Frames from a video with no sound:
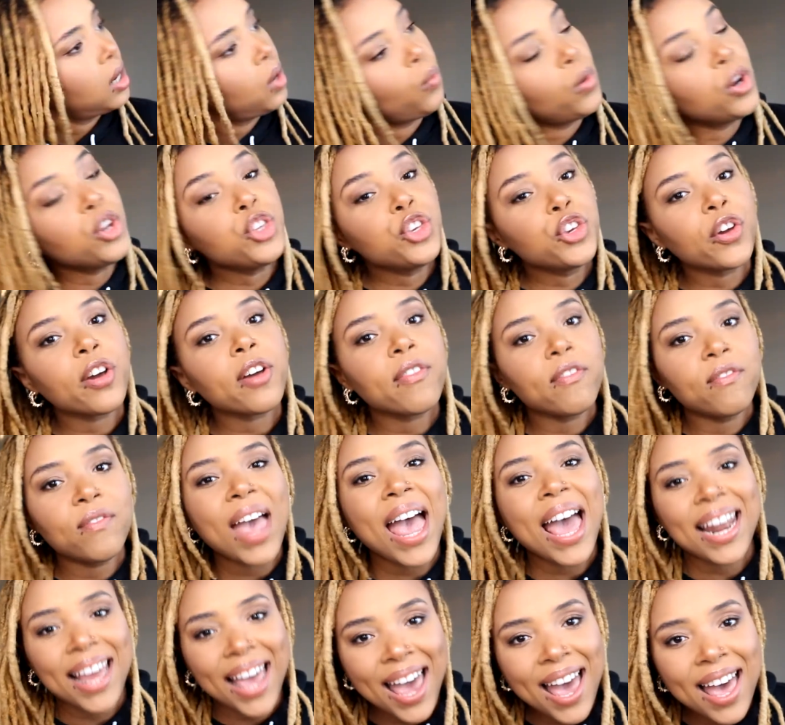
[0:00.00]
When your
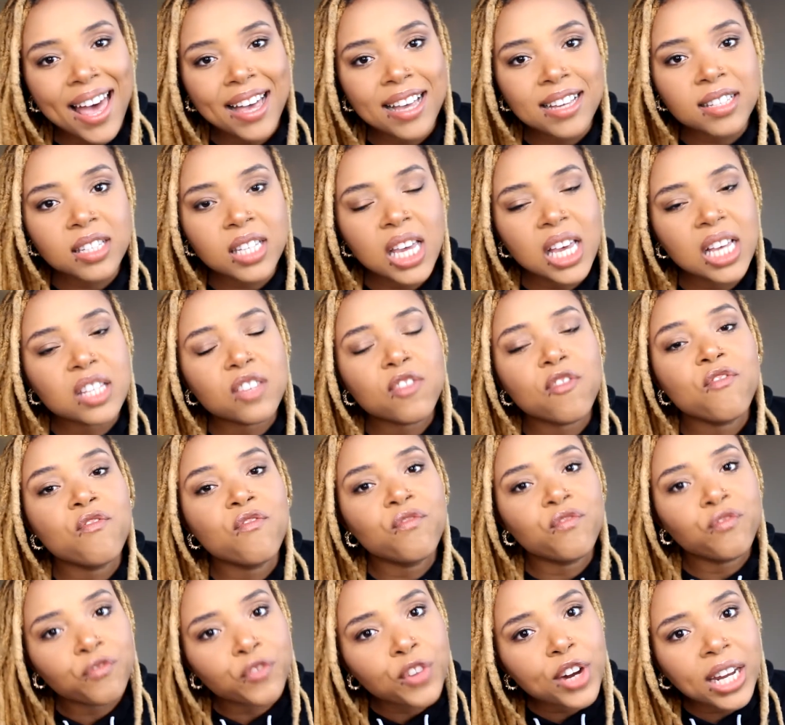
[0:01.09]
fat ass is
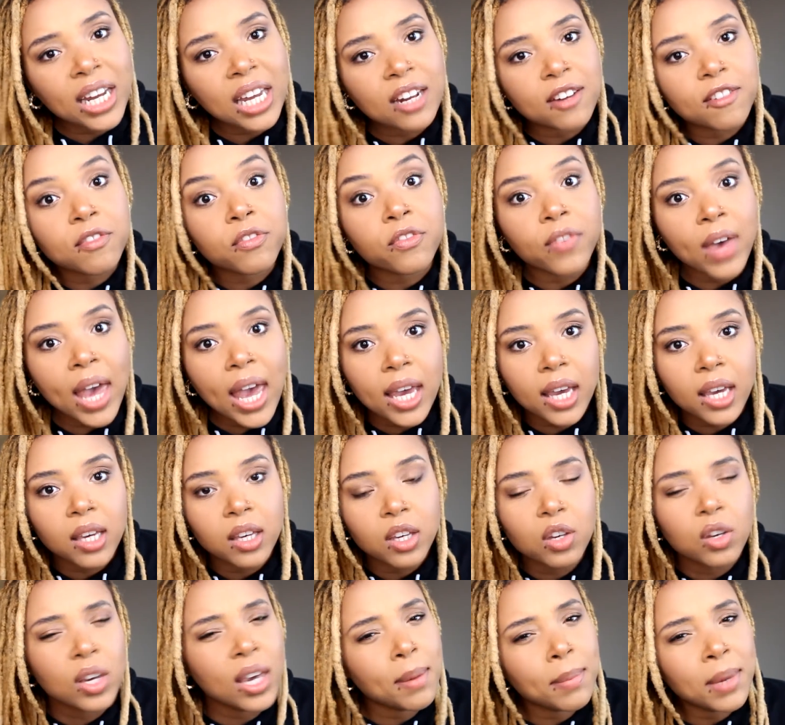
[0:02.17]
freaking fake,
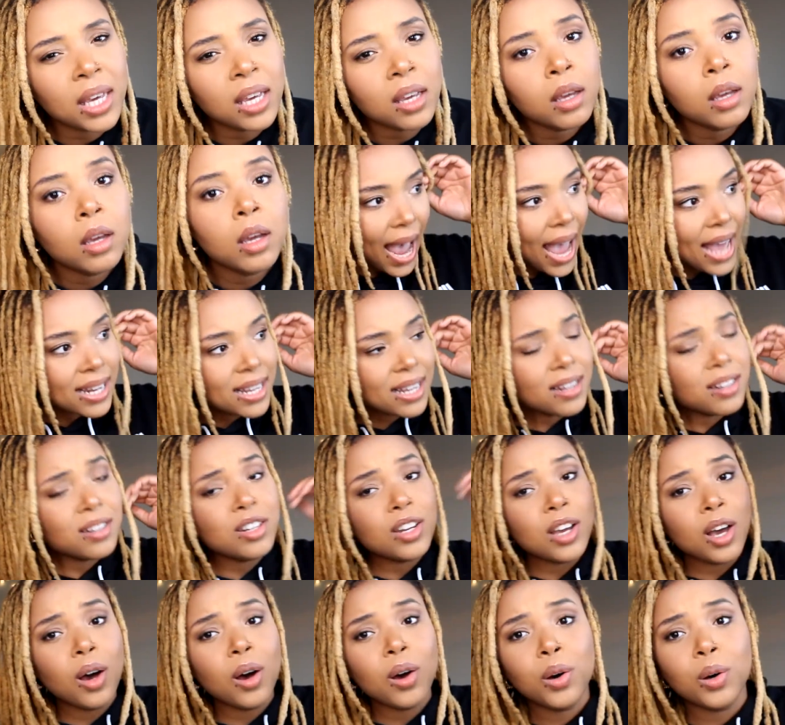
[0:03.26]
you get me? I didn't
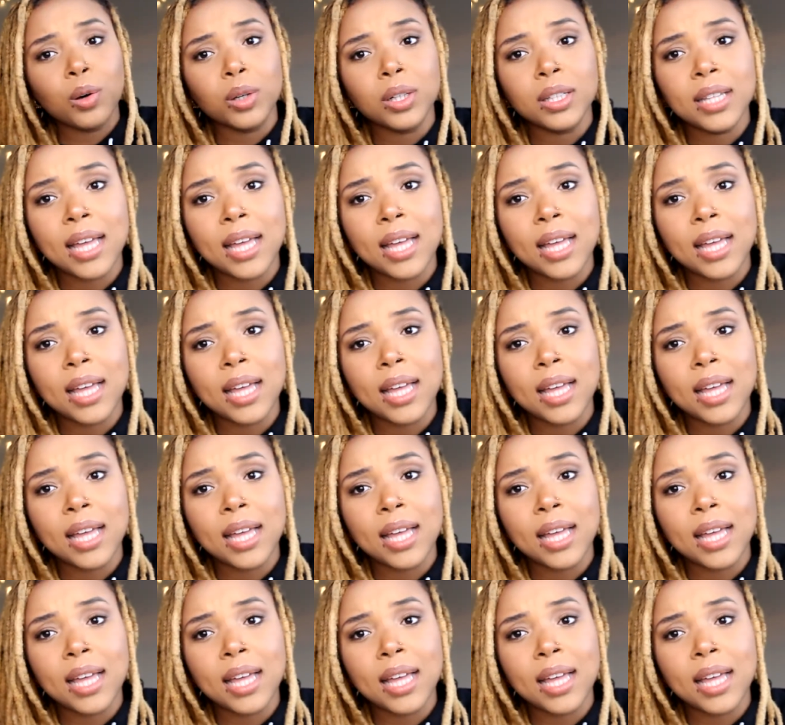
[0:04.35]
know